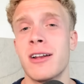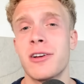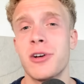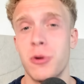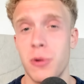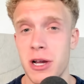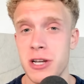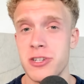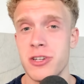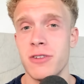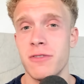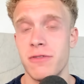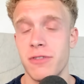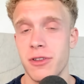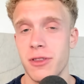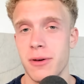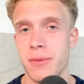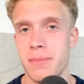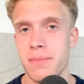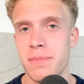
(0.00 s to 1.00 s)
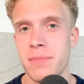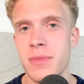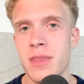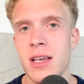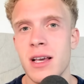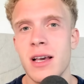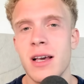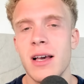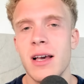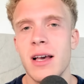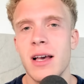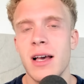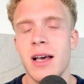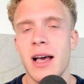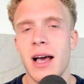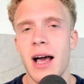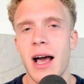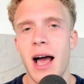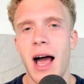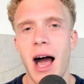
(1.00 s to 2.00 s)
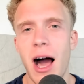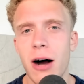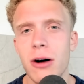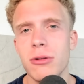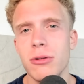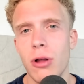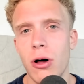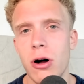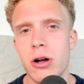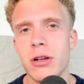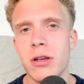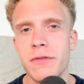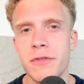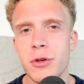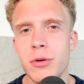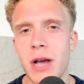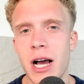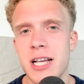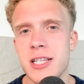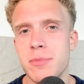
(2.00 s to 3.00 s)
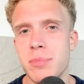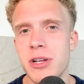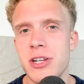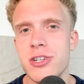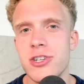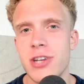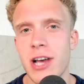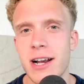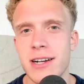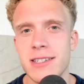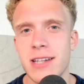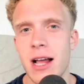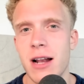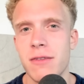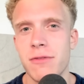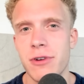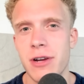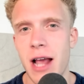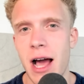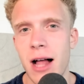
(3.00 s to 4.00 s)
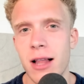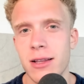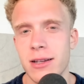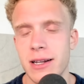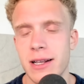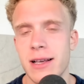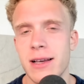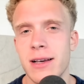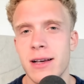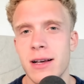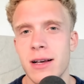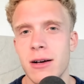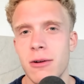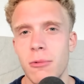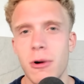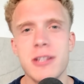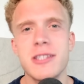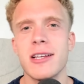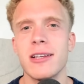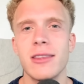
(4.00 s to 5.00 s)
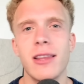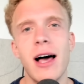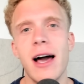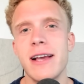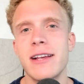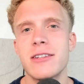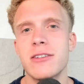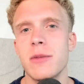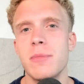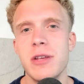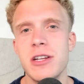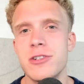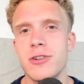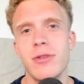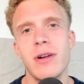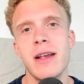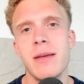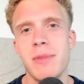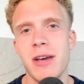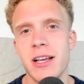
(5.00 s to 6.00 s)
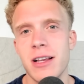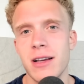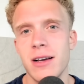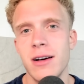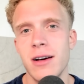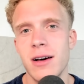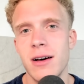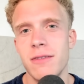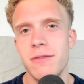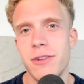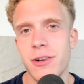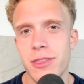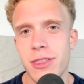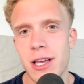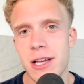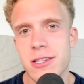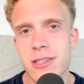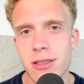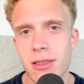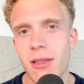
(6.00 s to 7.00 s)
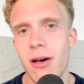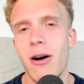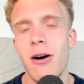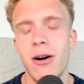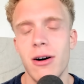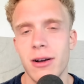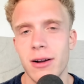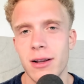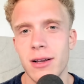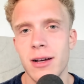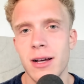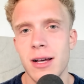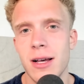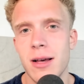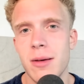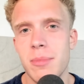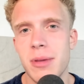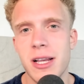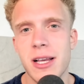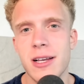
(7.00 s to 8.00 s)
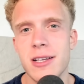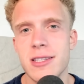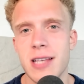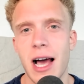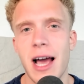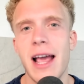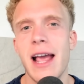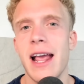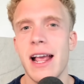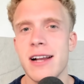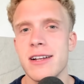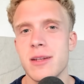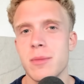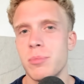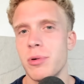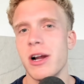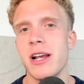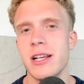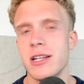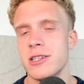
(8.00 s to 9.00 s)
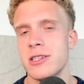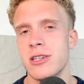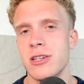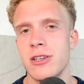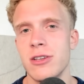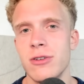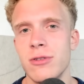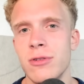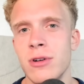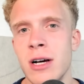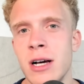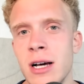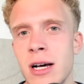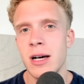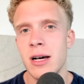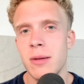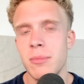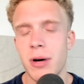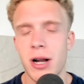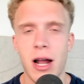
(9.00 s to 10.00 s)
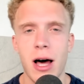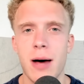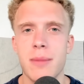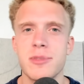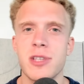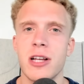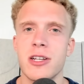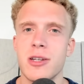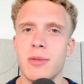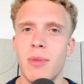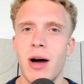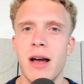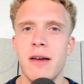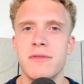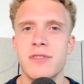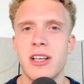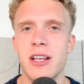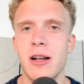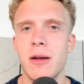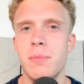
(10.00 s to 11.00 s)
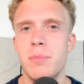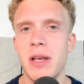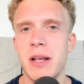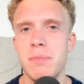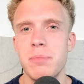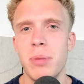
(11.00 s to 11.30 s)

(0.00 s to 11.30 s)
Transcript: question for them. How long have you guys been checked out of reality? What's it like to be dreaming for this long? Because I hate to break it to you, but Khamzat Chimaev's going to beat